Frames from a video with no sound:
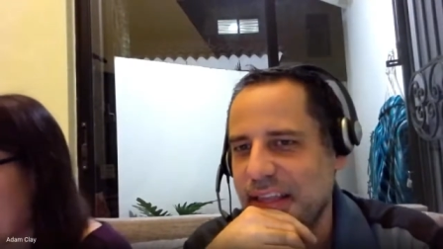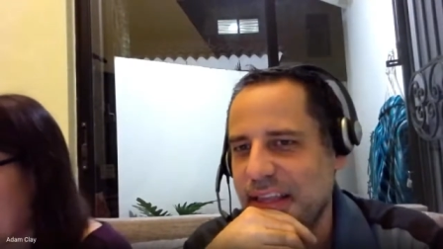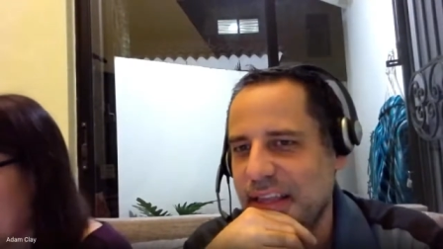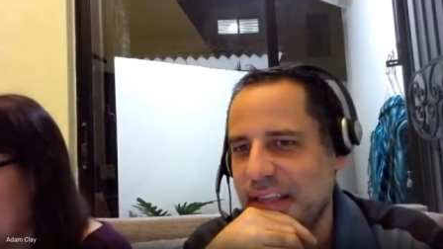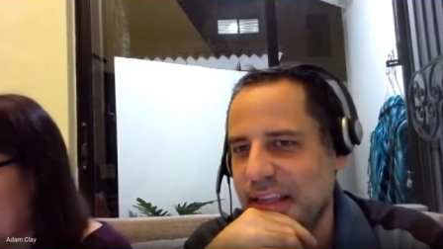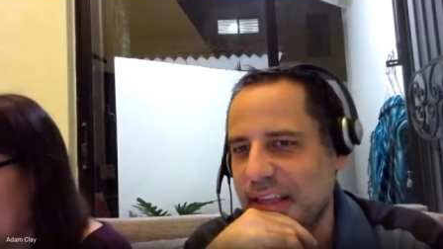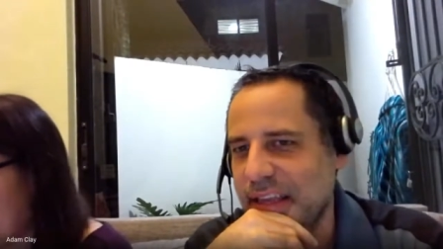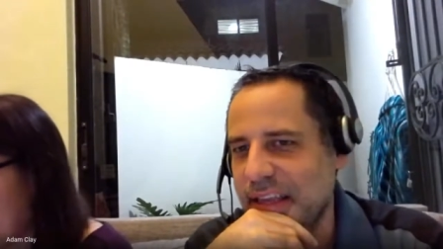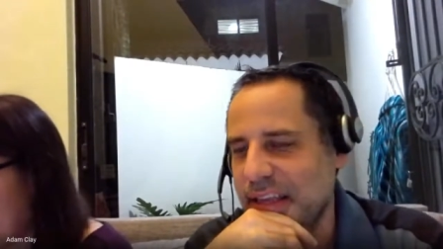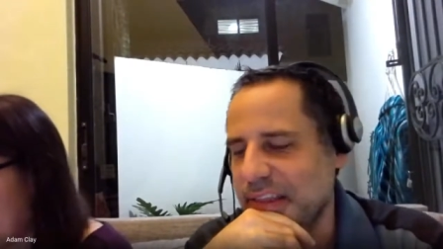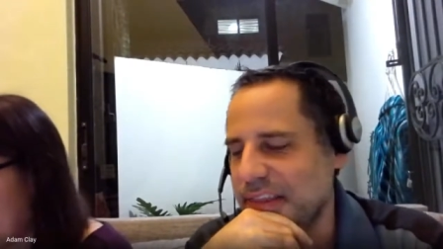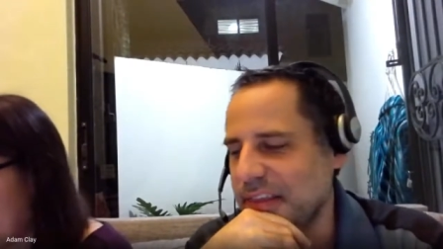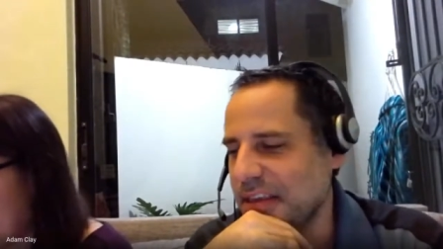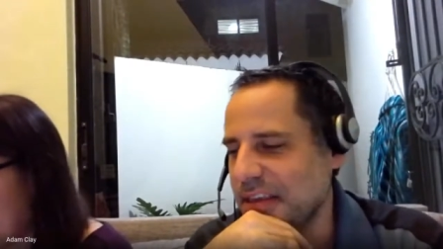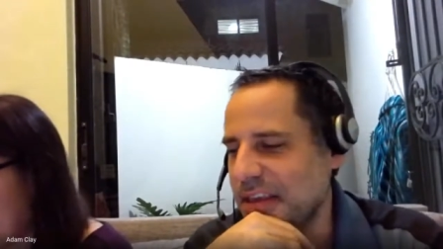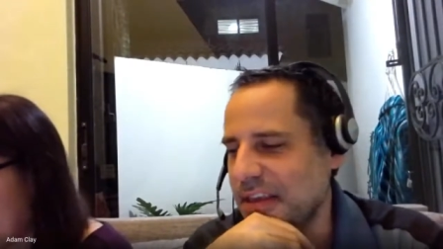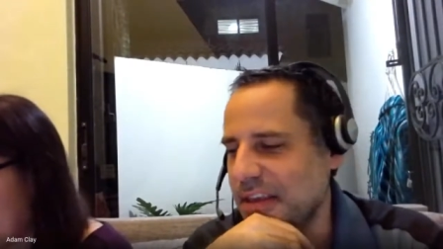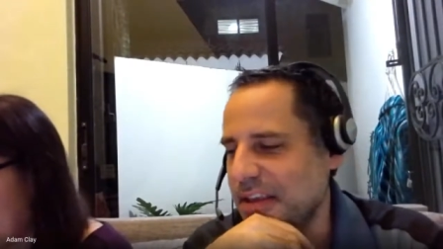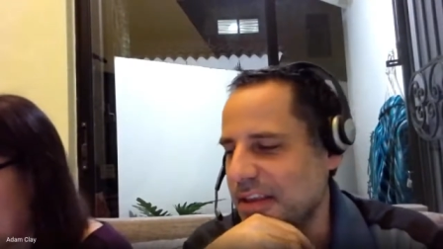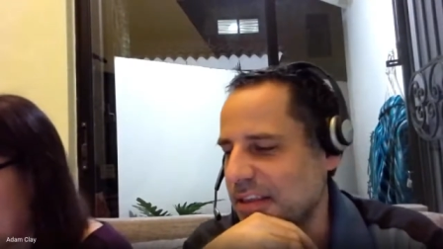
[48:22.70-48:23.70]

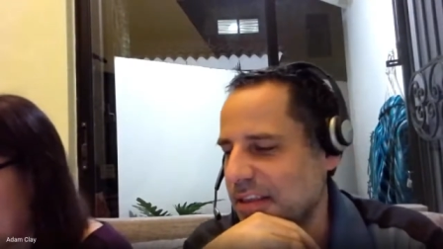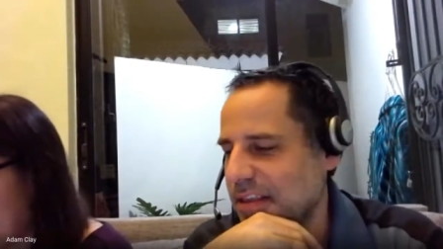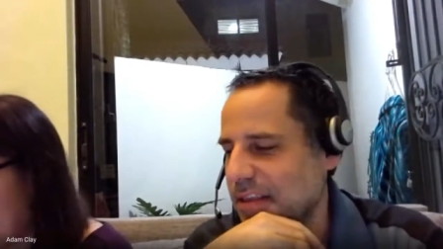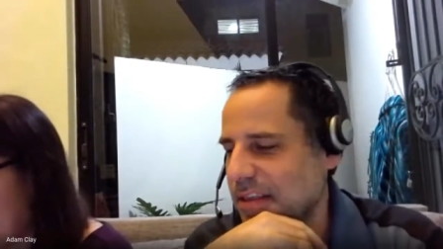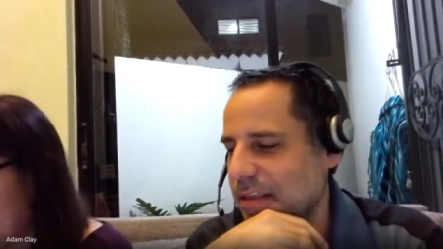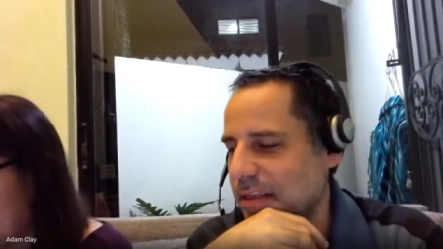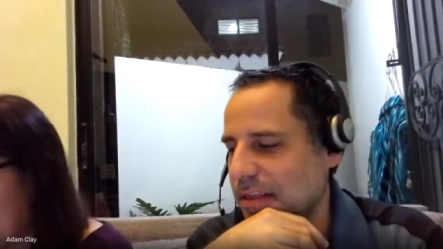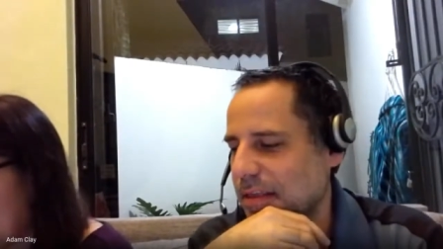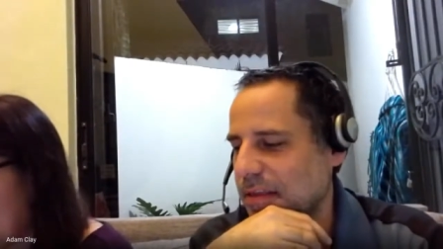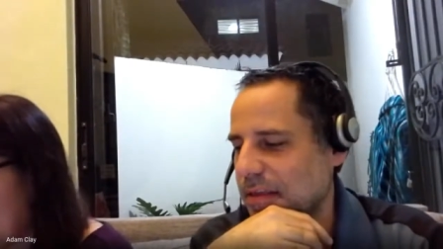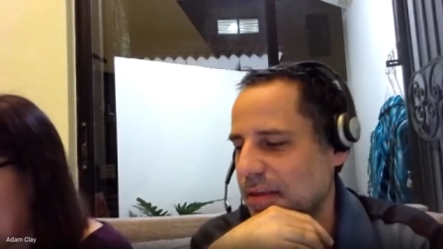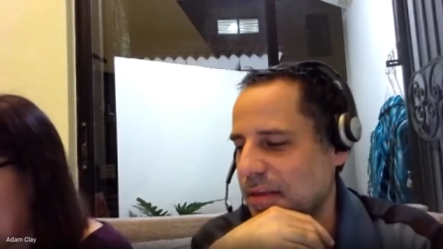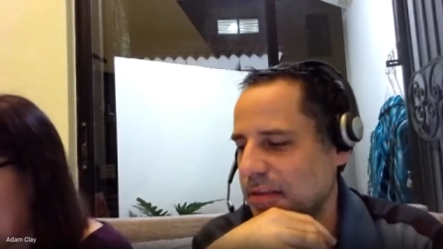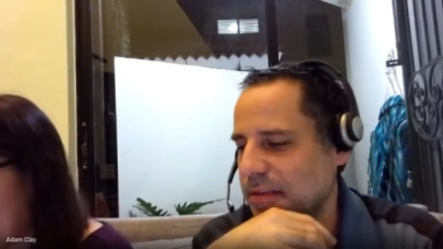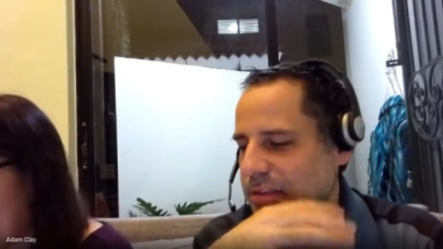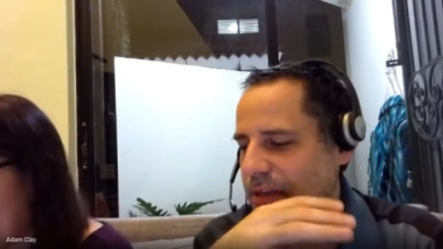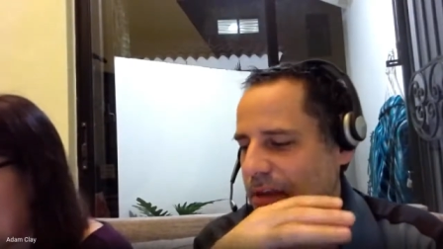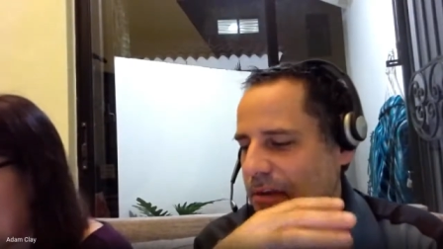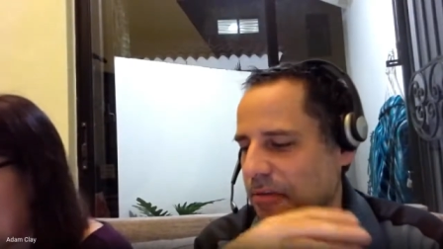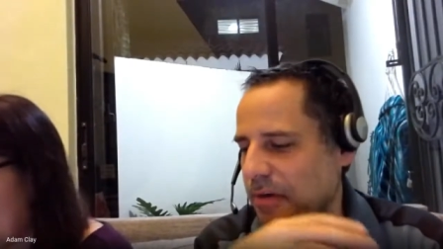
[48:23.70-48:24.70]
Anything
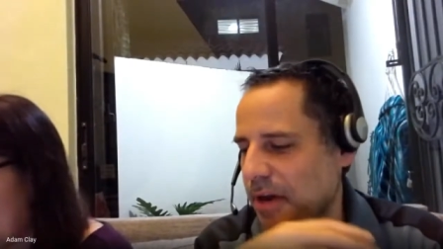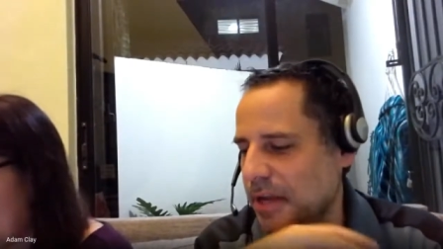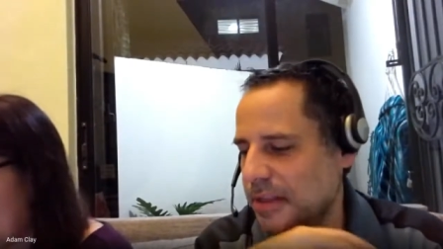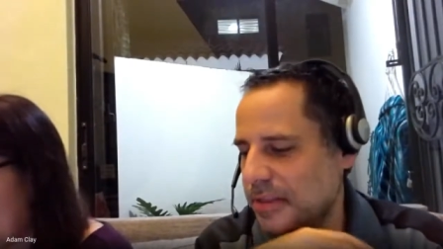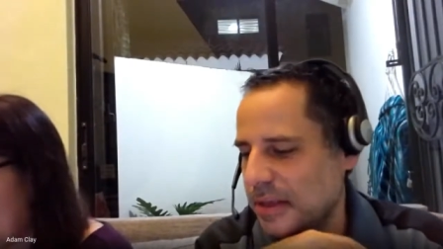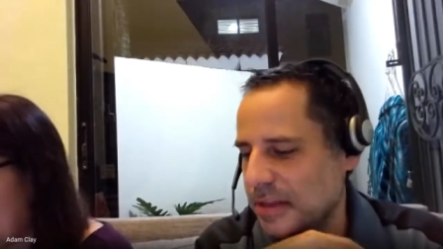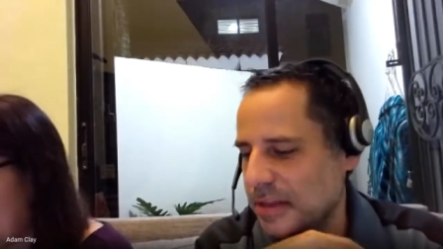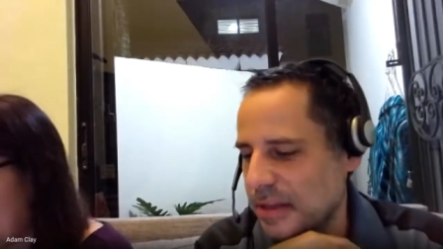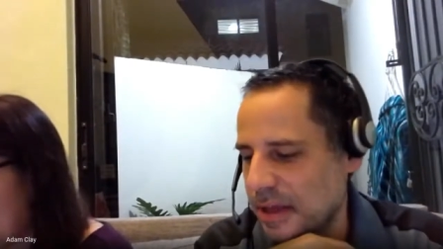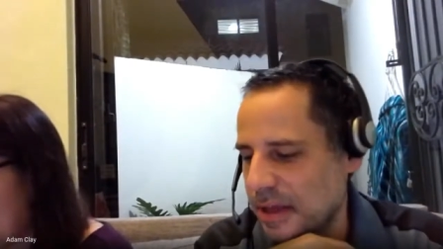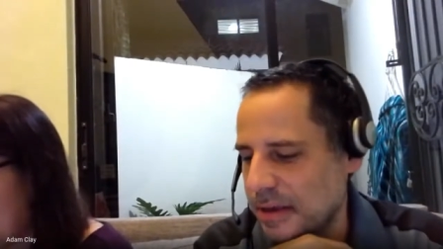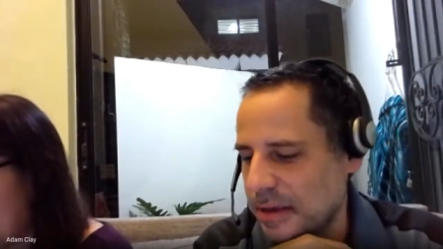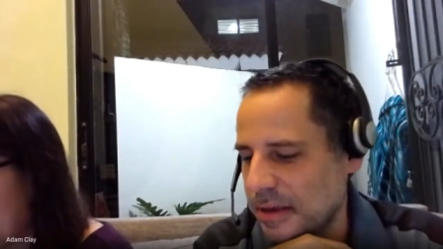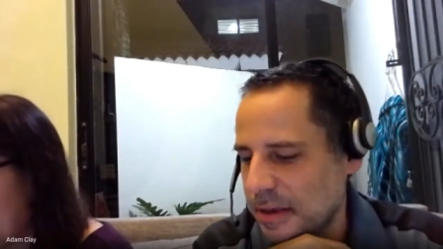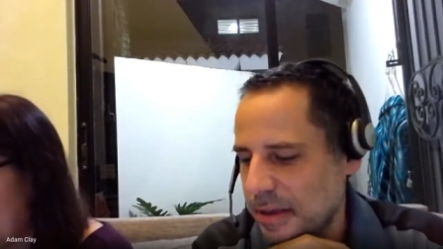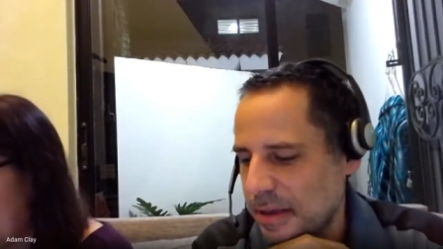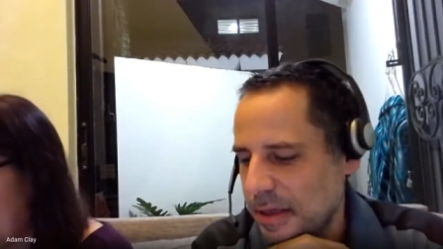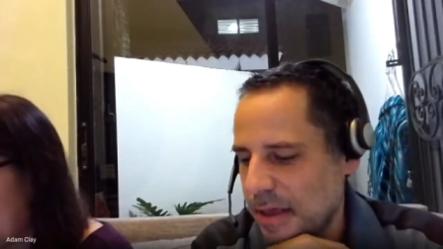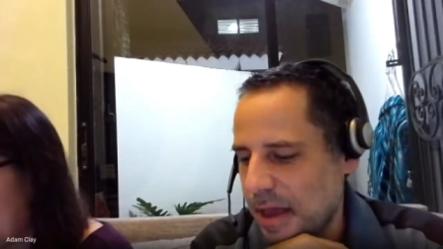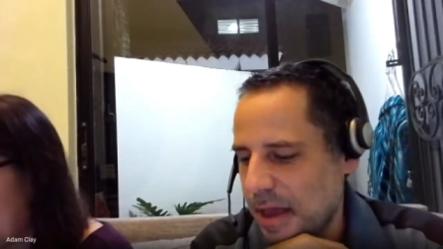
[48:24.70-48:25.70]
great that, like,
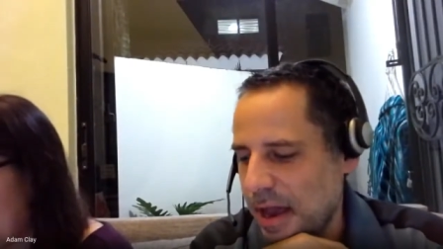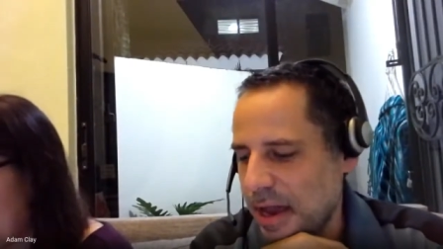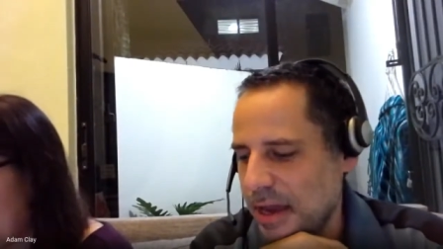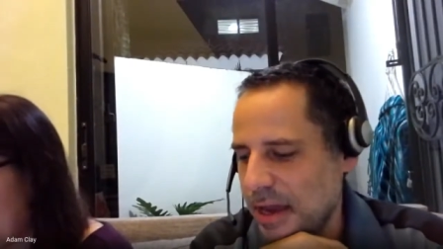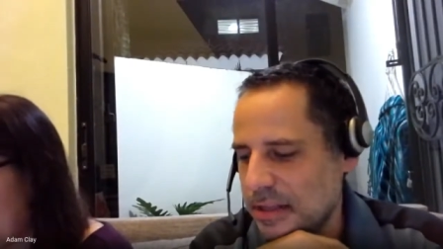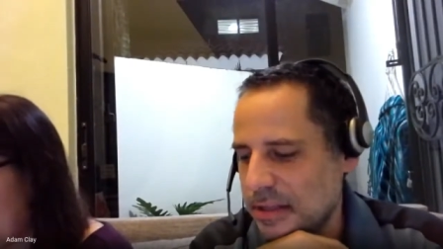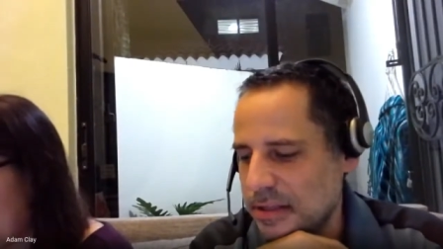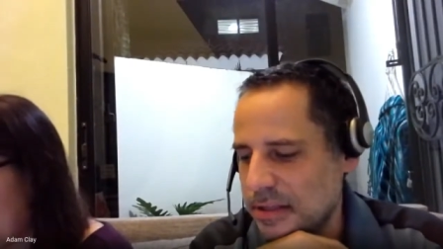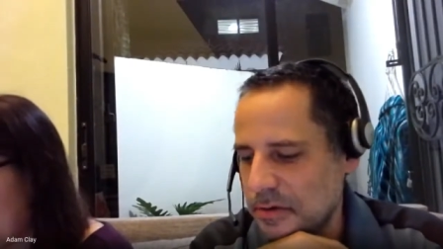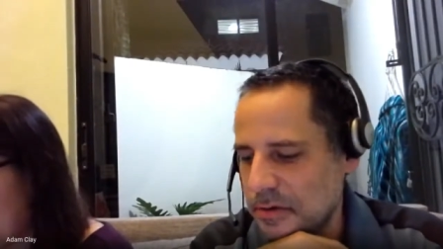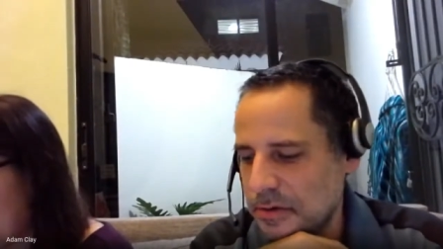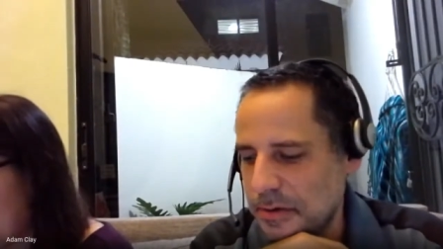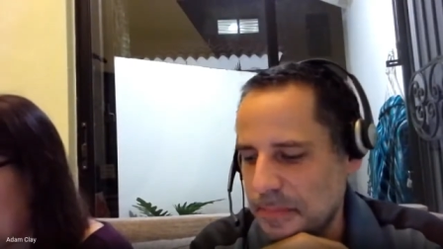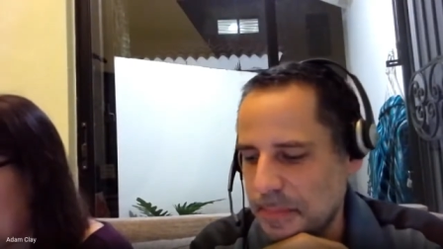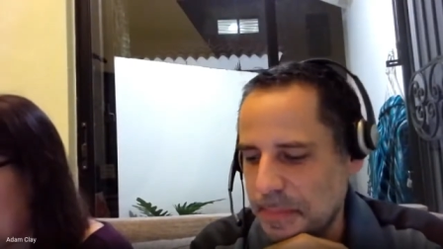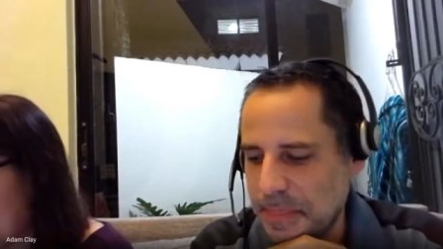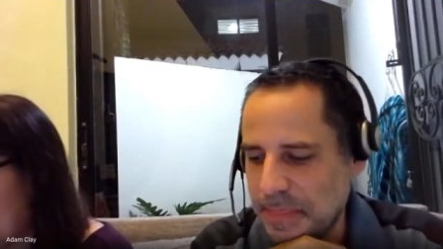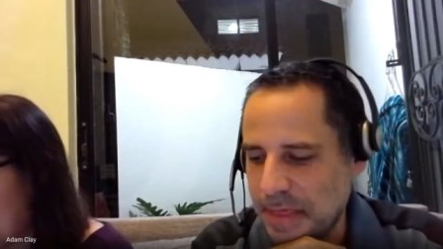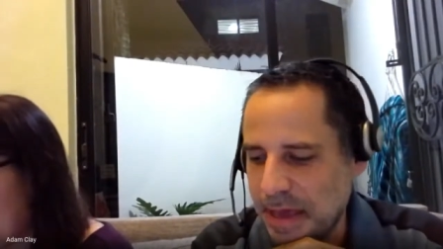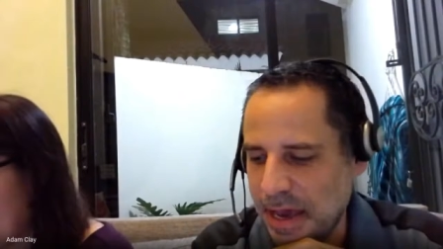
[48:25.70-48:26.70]
I had a student
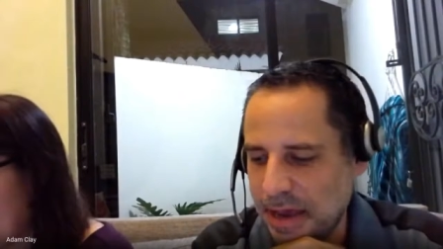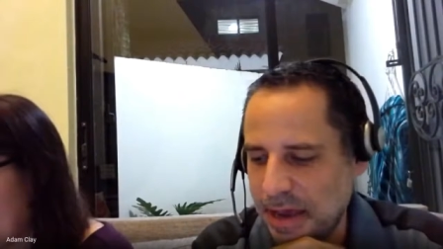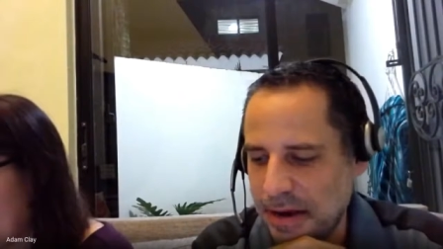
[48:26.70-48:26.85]
that